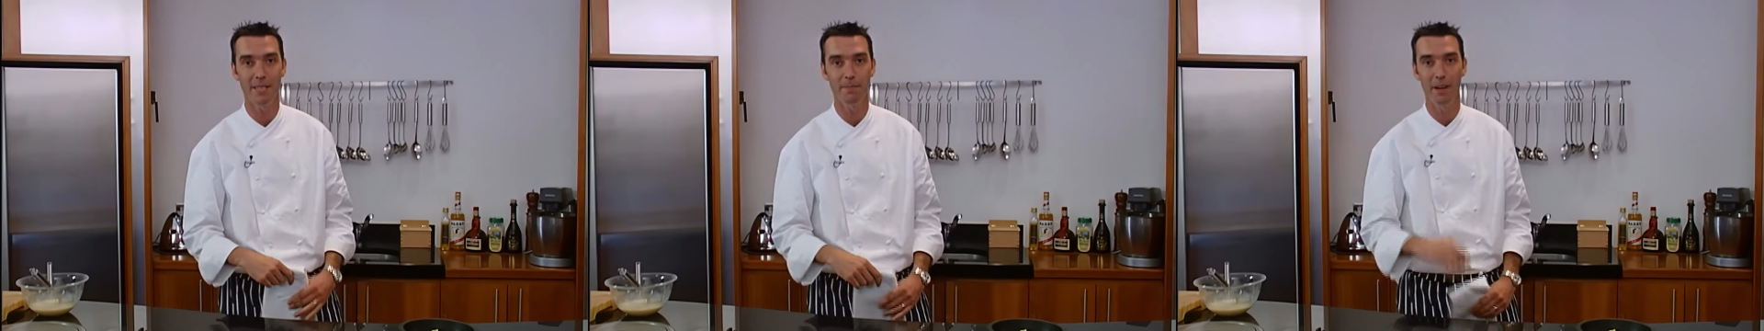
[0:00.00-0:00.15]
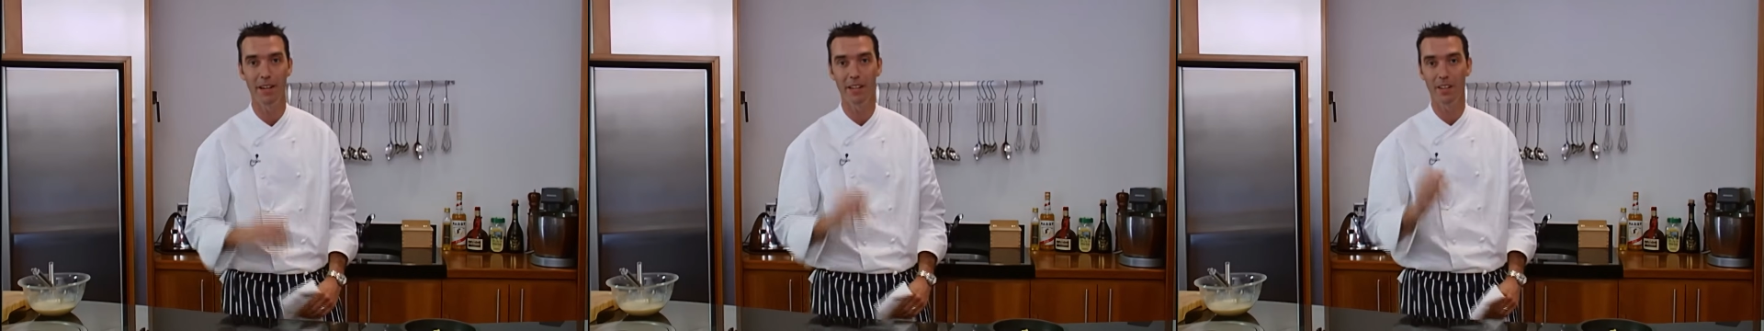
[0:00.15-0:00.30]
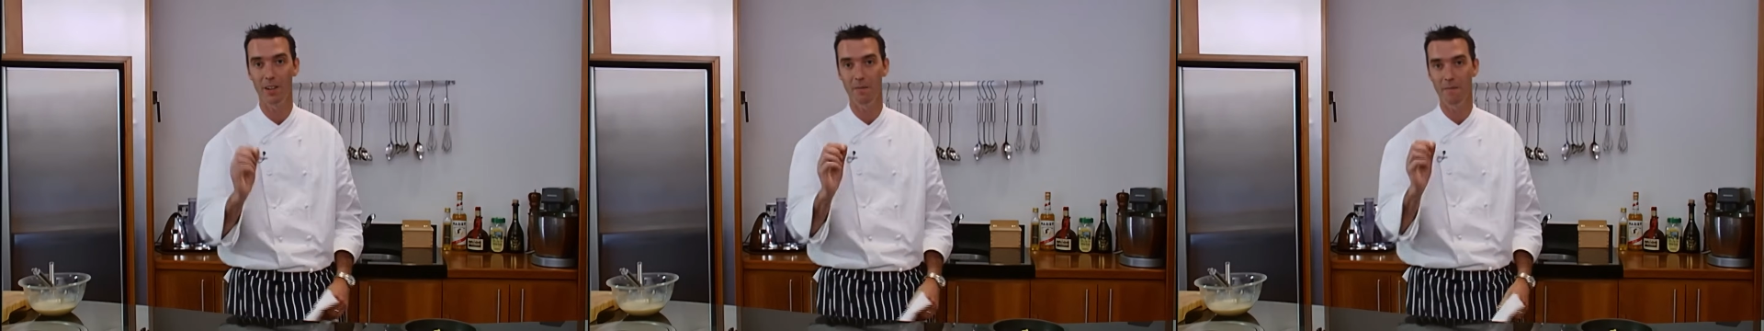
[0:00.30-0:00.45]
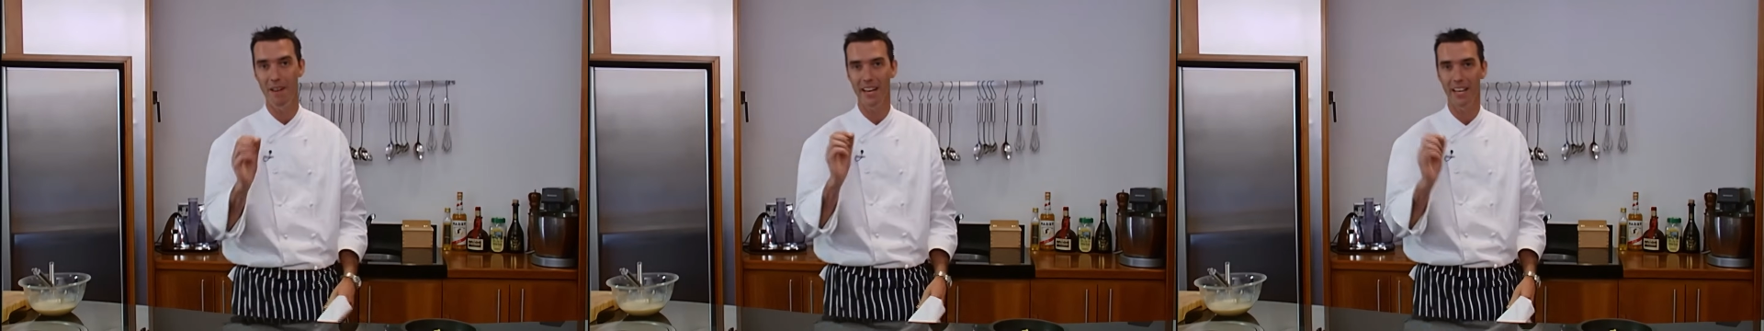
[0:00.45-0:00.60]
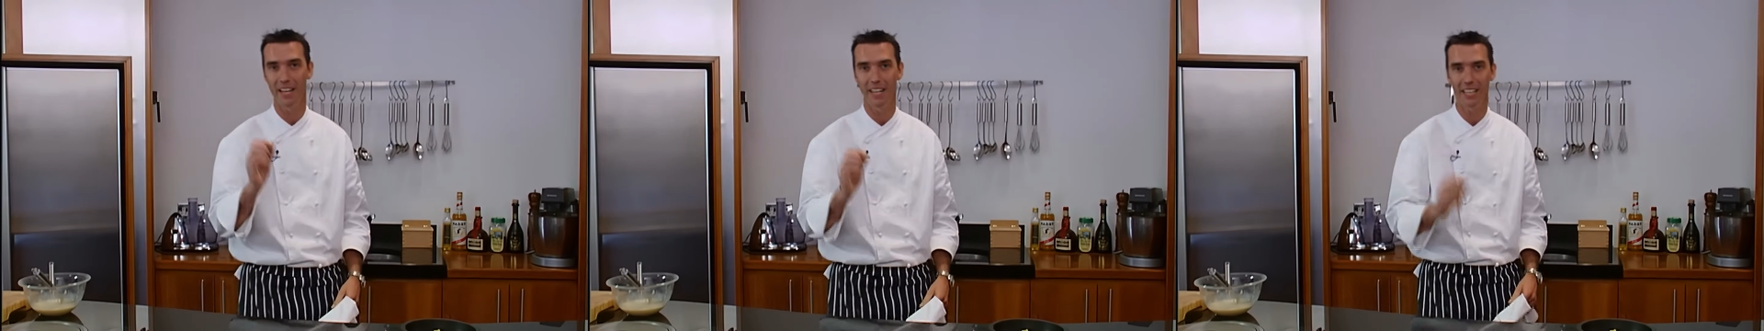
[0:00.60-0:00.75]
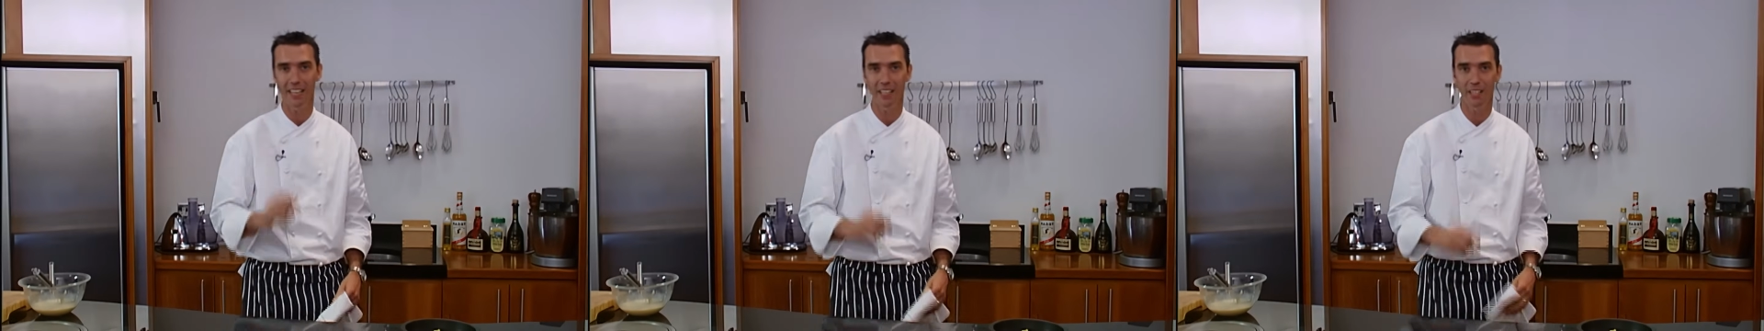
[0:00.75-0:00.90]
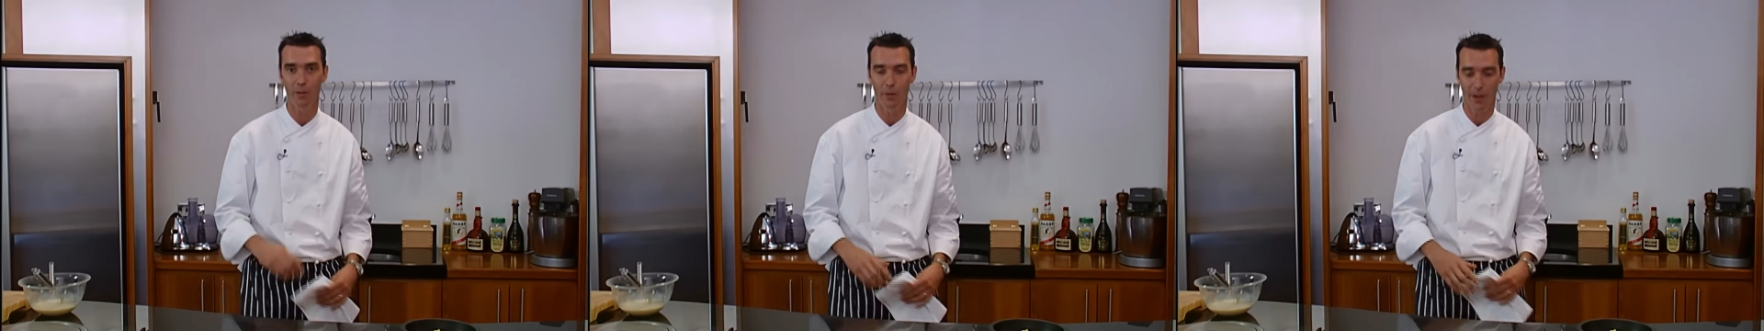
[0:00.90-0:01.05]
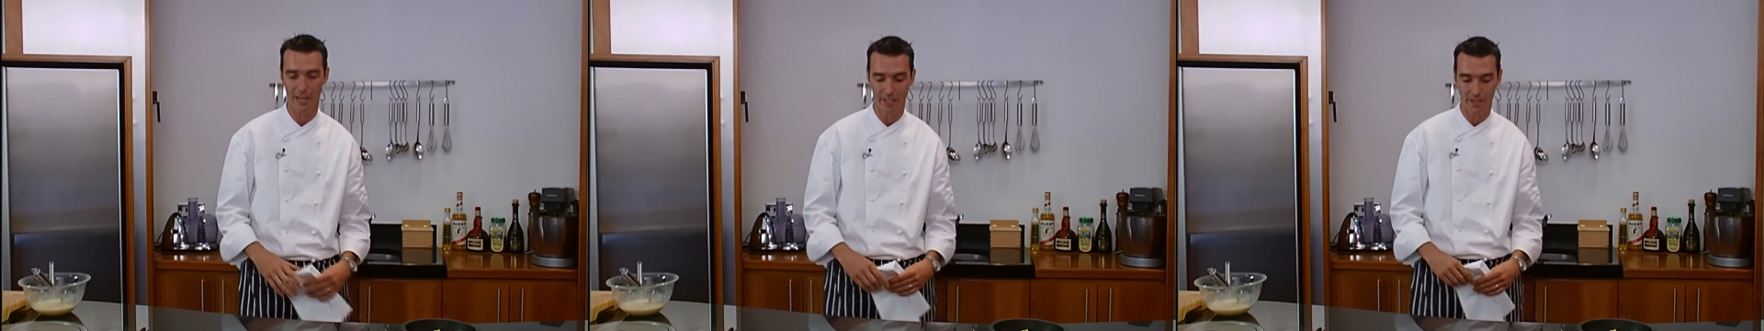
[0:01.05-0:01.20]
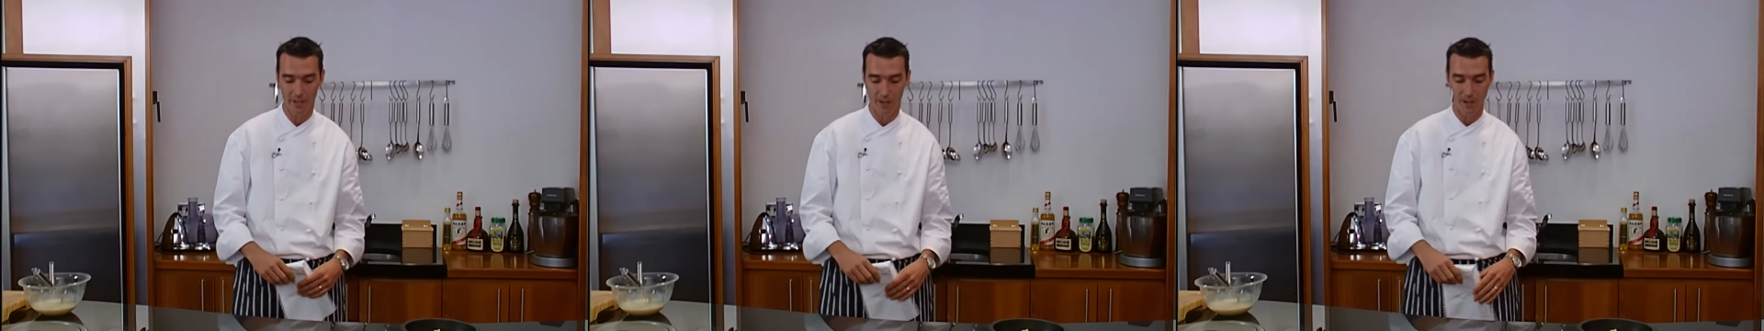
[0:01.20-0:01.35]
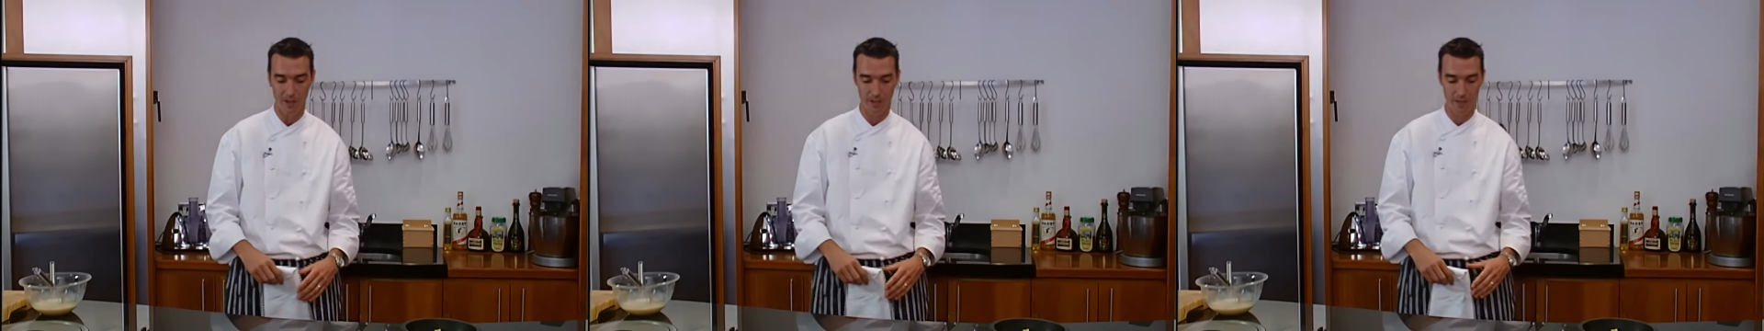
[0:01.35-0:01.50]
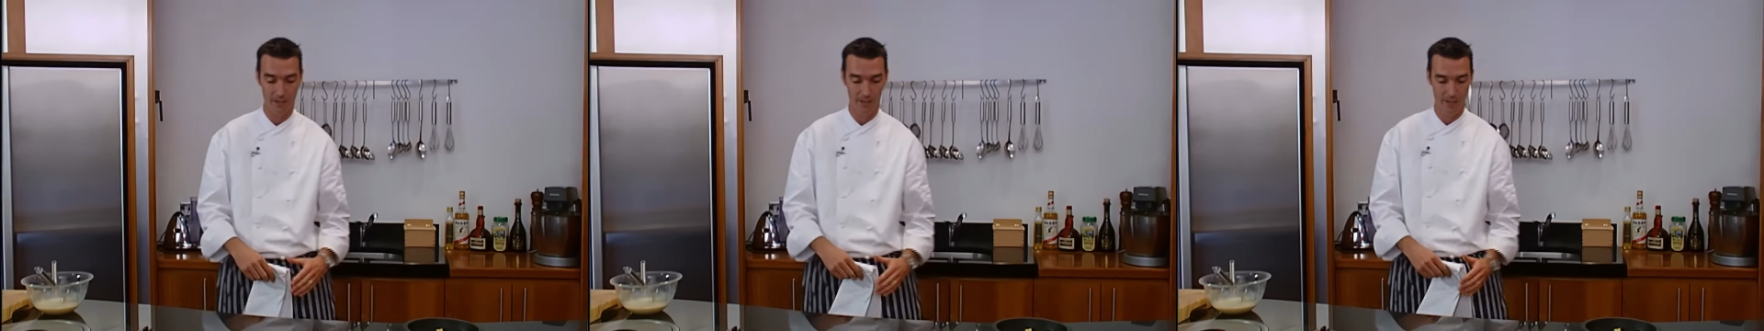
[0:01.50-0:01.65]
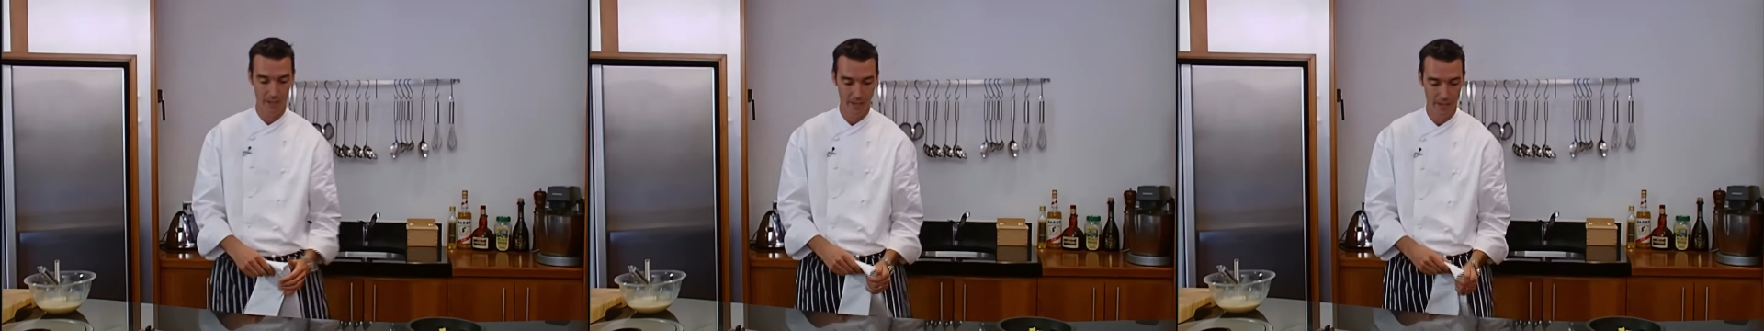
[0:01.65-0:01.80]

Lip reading: but I'm going to make a little quick sauce